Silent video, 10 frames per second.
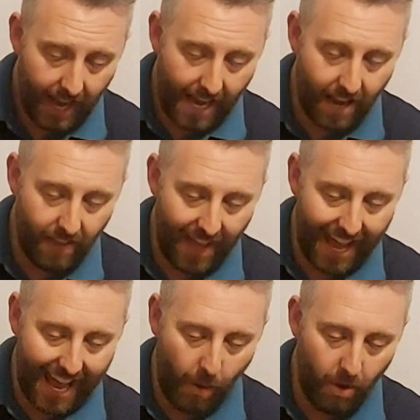And at
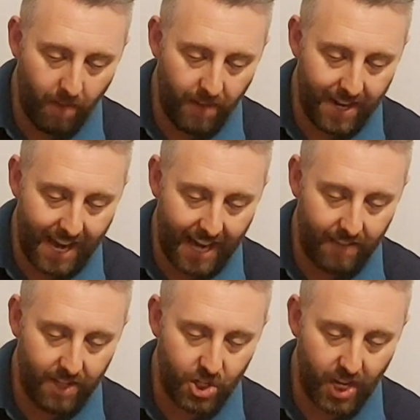that hour of the
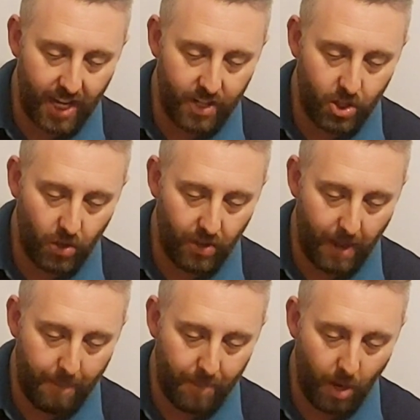night, the jailer took
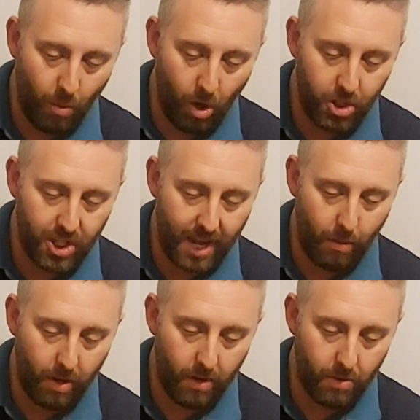them and washed their
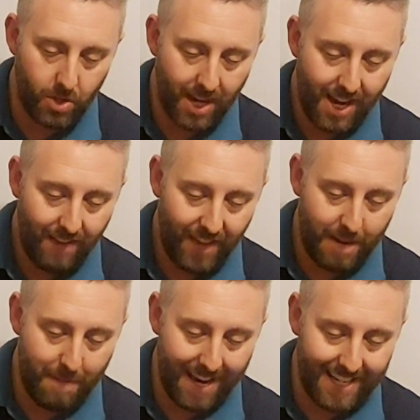wounds. Then
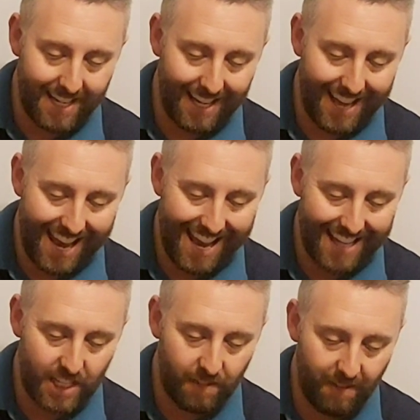immediately he and
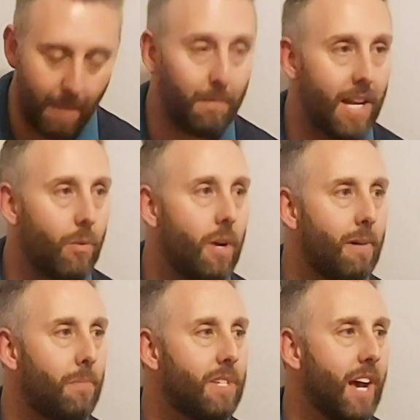his family were
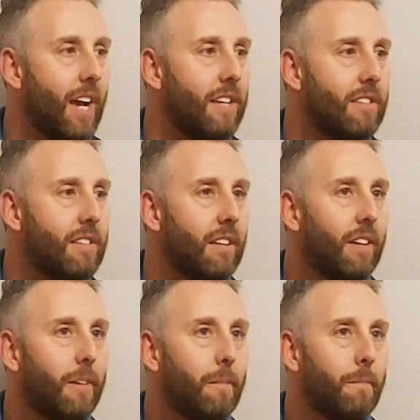baptized.
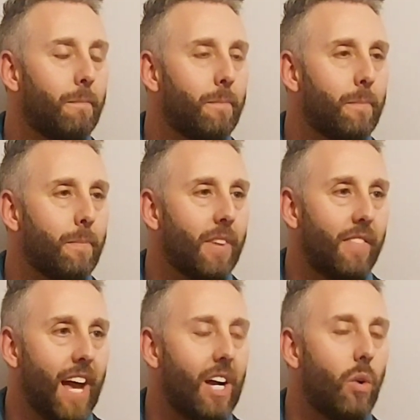
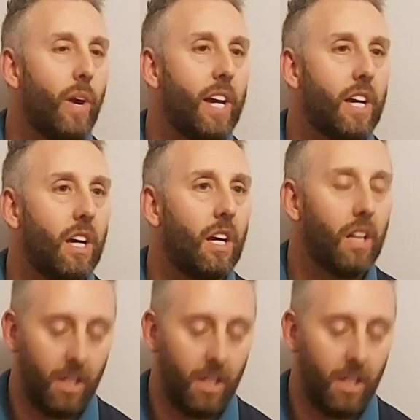That quick.